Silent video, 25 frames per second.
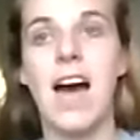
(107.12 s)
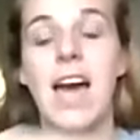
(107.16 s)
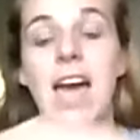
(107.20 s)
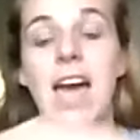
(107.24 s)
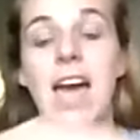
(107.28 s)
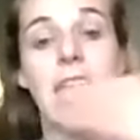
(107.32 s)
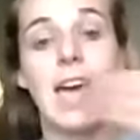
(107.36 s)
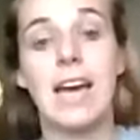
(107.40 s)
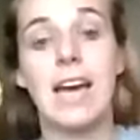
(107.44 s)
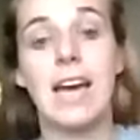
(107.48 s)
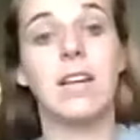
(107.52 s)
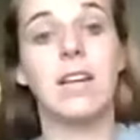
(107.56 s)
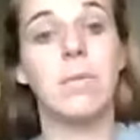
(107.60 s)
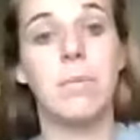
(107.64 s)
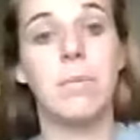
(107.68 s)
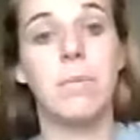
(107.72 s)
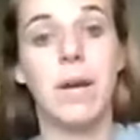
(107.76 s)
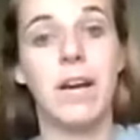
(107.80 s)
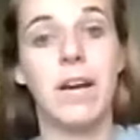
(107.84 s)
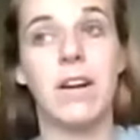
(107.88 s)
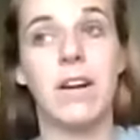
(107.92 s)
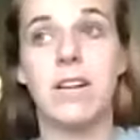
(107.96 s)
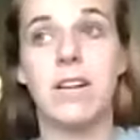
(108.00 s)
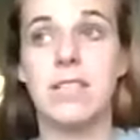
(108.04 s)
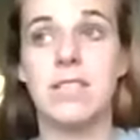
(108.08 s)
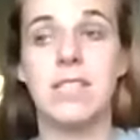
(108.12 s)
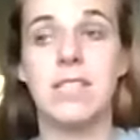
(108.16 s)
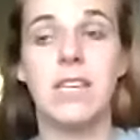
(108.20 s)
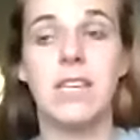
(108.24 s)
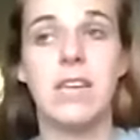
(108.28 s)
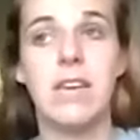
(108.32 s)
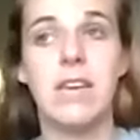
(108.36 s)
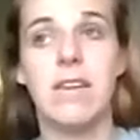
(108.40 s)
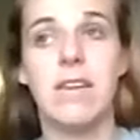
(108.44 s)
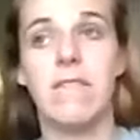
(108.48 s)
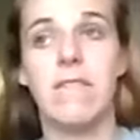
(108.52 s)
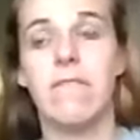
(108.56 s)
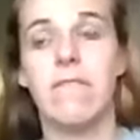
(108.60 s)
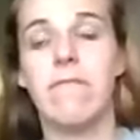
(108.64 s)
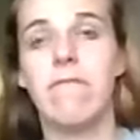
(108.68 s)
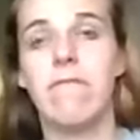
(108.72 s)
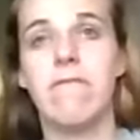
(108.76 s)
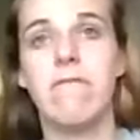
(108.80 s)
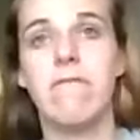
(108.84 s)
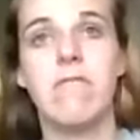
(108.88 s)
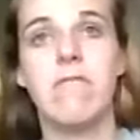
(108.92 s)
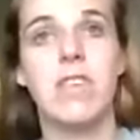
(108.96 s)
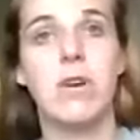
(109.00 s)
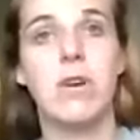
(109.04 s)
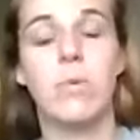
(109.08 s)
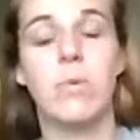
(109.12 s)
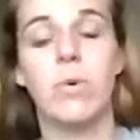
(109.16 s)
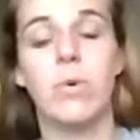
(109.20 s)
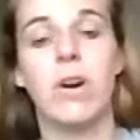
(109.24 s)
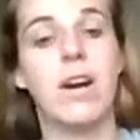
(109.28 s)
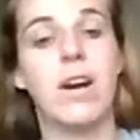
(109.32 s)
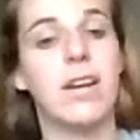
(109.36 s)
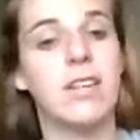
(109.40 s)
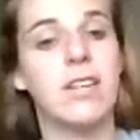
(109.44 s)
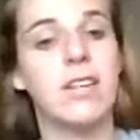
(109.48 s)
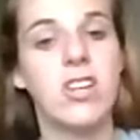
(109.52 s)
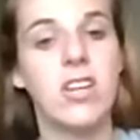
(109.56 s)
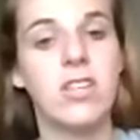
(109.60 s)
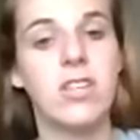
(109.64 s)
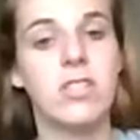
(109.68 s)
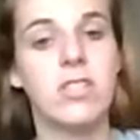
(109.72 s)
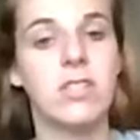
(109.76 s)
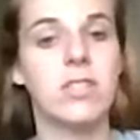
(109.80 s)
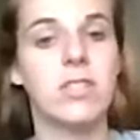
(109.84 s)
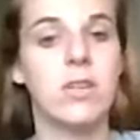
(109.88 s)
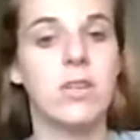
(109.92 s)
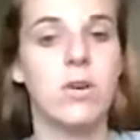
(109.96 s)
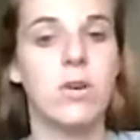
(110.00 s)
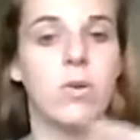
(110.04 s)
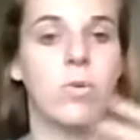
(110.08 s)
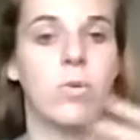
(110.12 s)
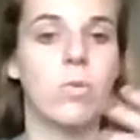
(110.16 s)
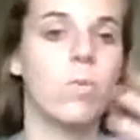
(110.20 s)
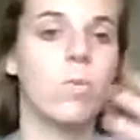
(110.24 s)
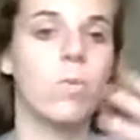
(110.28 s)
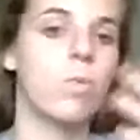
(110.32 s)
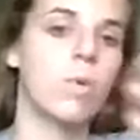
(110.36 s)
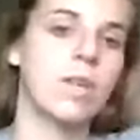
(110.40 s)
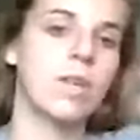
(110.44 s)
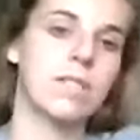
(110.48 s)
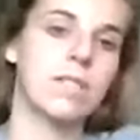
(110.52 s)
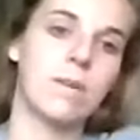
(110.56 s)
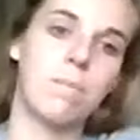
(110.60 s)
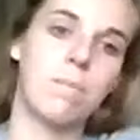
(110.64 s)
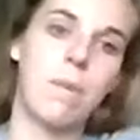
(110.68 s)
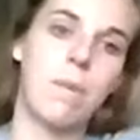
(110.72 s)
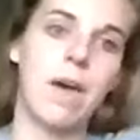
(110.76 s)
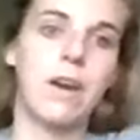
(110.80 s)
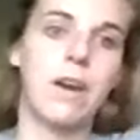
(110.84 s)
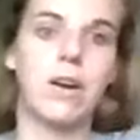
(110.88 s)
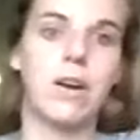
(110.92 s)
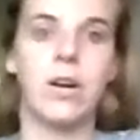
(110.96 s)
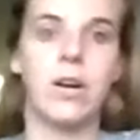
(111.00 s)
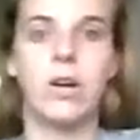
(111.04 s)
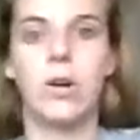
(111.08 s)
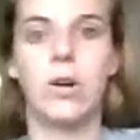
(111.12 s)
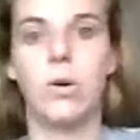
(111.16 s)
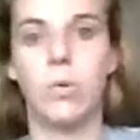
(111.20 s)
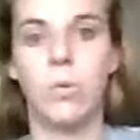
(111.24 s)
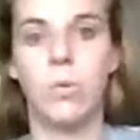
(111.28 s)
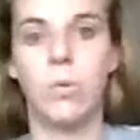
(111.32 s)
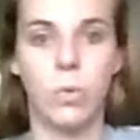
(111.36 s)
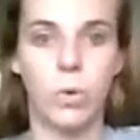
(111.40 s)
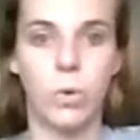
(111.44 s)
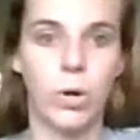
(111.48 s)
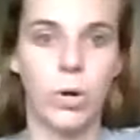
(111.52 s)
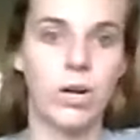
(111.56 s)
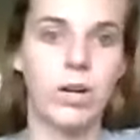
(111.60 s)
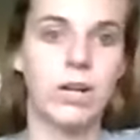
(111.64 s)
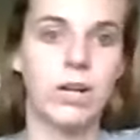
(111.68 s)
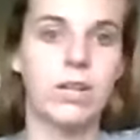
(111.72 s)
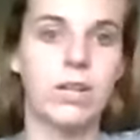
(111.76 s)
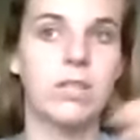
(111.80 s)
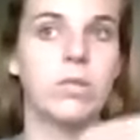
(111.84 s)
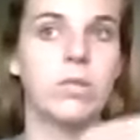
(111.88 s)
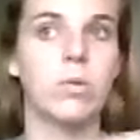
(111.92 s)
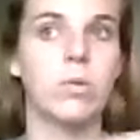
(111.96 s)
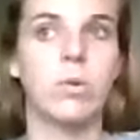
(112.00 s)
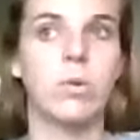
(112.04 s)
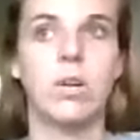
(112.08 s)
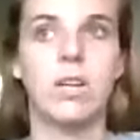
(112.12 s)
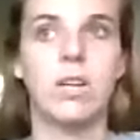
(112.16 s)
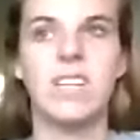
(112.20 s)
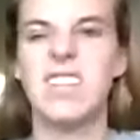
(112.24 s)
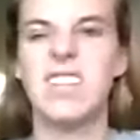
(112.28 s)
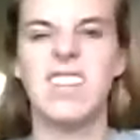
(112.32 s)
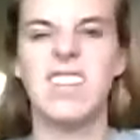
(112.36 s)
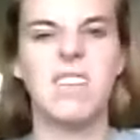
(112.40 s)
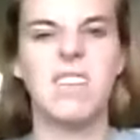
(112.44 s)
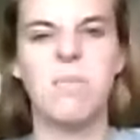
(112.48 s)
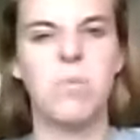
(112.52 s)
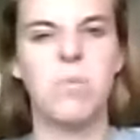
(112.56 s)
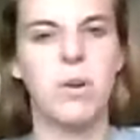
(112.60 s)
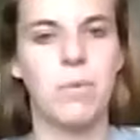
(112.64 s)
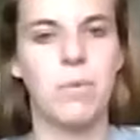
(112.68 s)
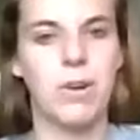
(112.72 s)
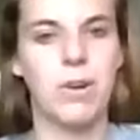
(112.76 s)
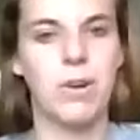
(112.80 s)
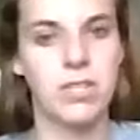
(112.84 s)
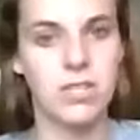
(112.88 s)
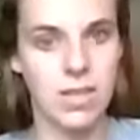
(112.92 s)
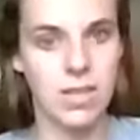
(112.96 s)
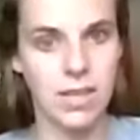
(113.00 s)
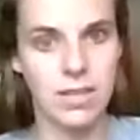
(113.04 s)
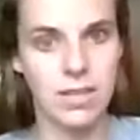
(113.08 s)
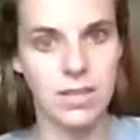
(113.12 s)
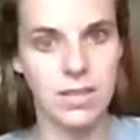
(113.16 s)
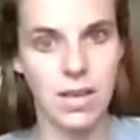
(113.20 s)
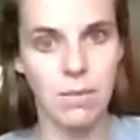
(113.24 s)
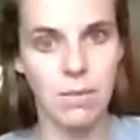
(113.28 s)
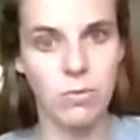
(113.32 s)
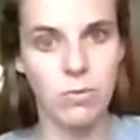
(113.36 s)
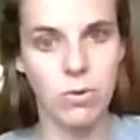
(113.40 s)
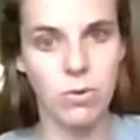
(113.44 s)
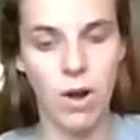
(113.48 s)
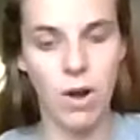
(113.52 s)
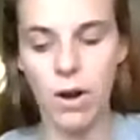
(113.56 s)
and compare to see if there were any changes. So is it better, worse, or did it pretty much stay the same